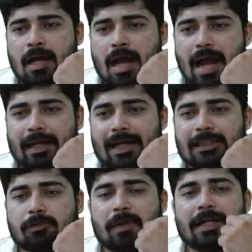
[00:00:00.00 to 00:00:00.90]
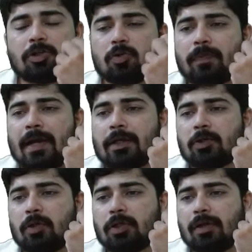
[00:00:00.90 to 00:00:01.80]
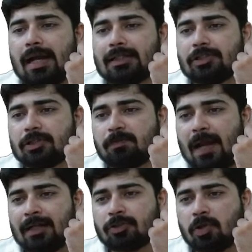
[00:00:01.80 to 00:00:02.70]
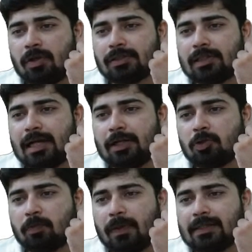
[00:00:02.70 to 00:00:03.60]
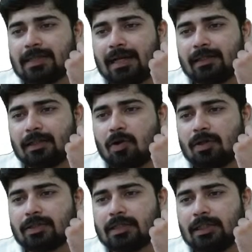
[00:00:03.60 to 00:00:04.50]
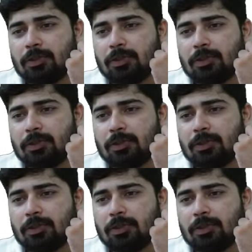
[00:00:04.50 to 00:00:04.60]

And h by 2 pi, I told you h is Planck's constant and 2 pi is another constant.